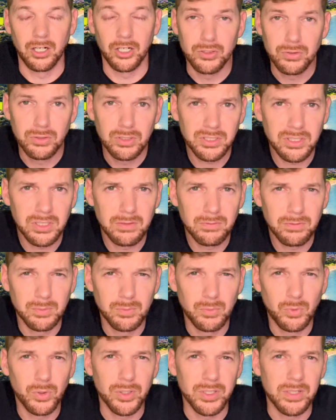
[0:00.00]
Are you looking for
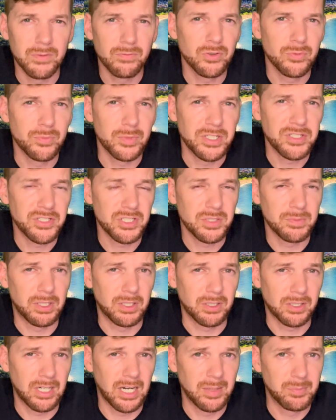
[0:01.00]
more information
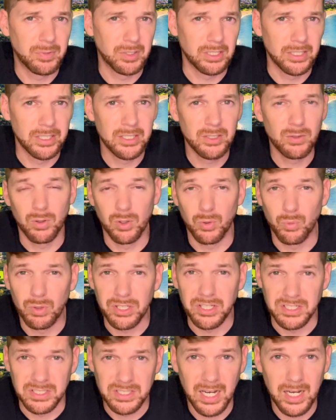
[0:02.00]
about Kapolei or one
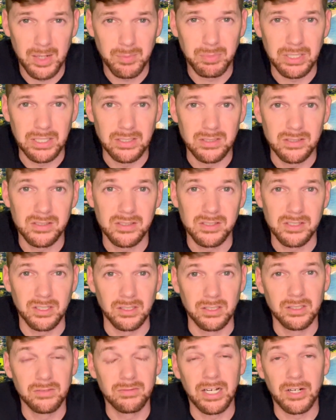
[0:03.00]
of the top places to
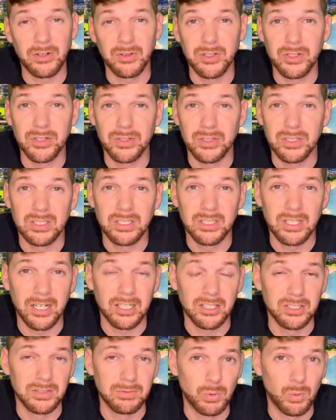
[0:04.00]
live out here in the
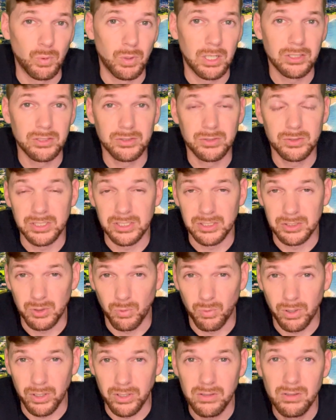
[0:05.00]
island of Oahu in
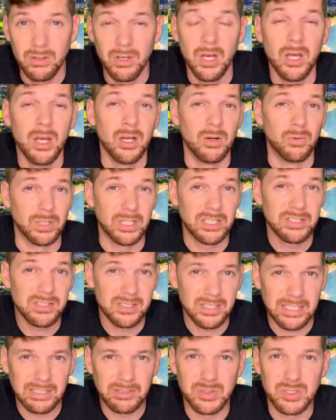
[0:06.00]
Hawaii? Well, that's
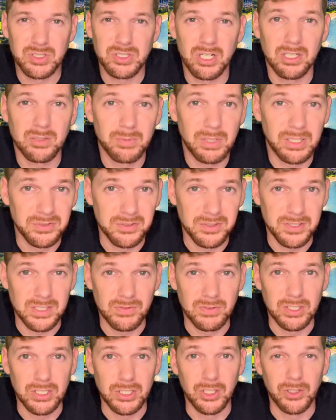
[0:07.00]
exactly what we're going to talk about in this
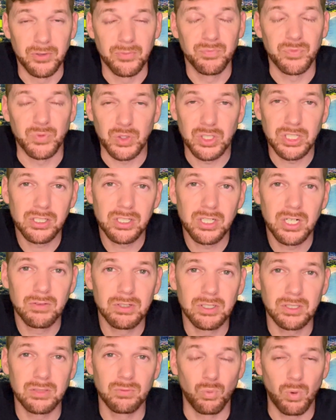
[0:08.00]
video. We're going to
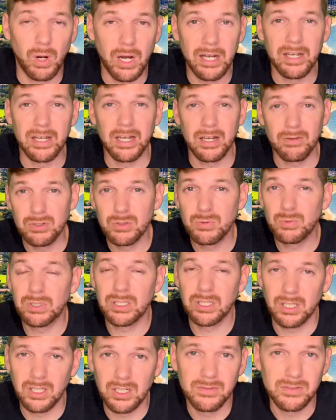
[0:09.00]
cover why
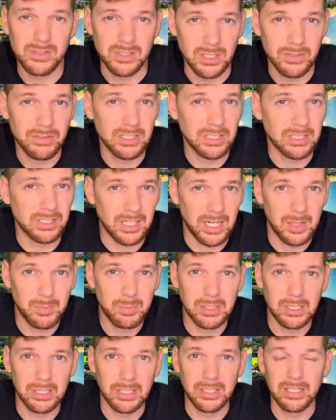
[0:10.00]
everyone loves living in
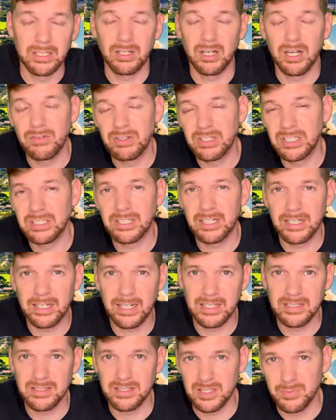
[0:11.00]
Kapolei, everything that it
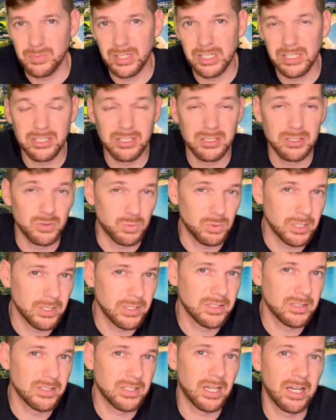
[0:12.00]
has, the amenities, where
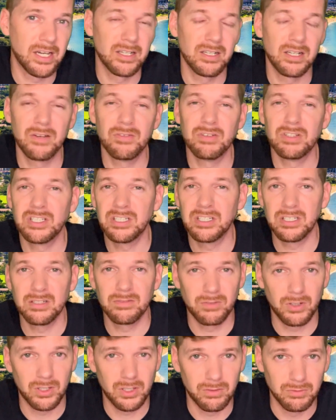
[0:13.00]
it's at, everything
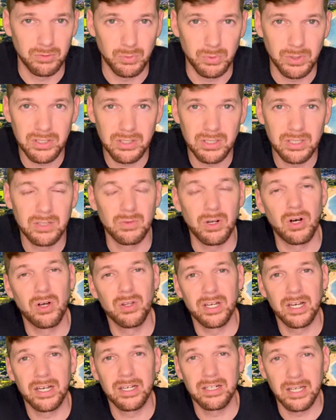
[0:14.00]
involved with it, all
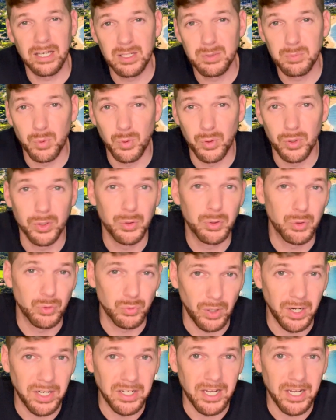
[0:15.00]
that and more right